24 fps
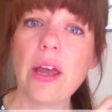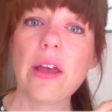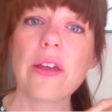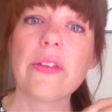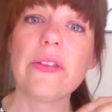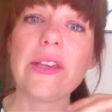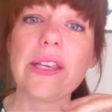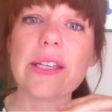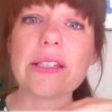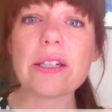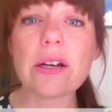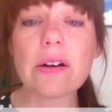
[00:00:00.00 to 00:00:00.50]

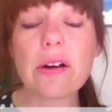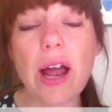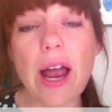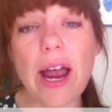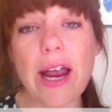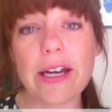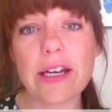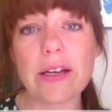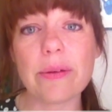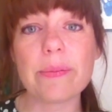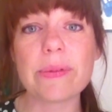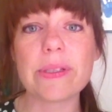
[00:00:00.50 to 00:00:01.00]
These are
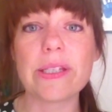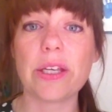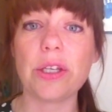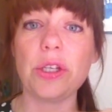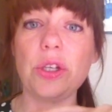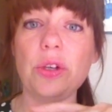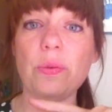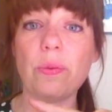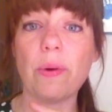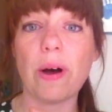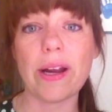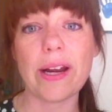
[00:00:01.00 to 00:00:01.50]
items that
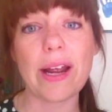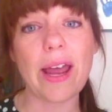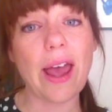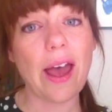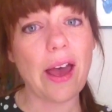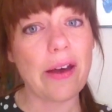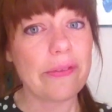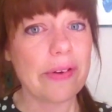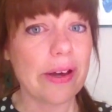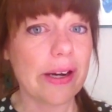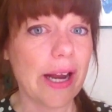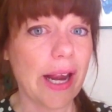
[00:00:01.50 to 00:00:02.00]
you want to
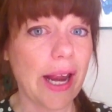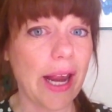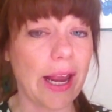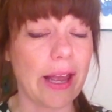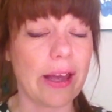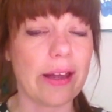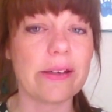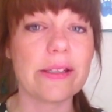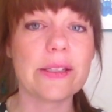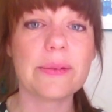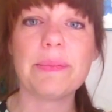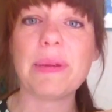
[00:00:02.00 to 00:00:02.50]
have on
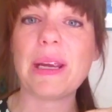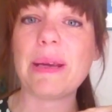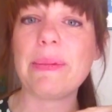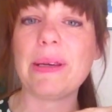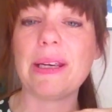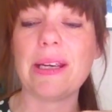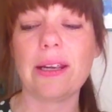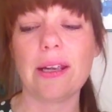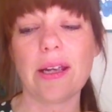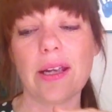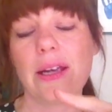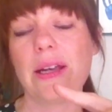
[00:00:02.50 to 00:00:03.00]
hand,
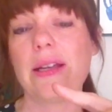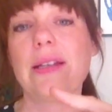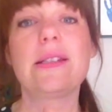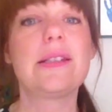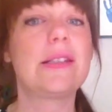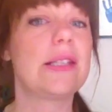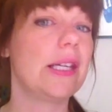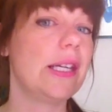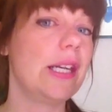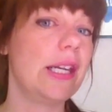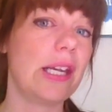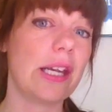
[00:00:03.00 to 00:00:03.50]
maybe
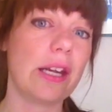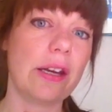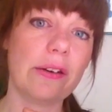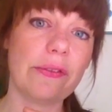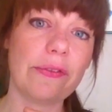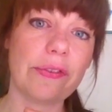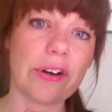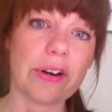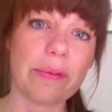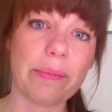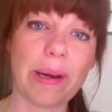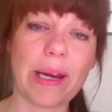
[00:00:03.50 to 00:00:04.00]
city
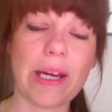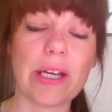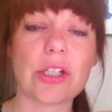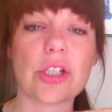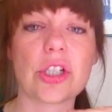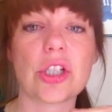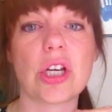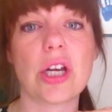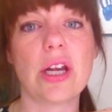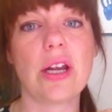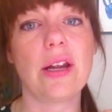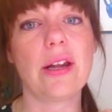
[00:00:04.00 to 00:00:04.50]

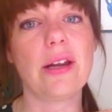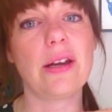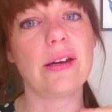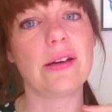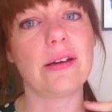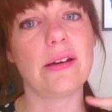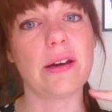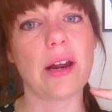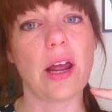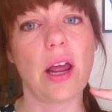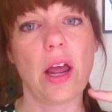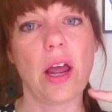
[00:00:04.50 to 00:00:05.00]

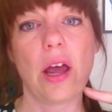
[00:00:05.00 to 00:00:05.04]
information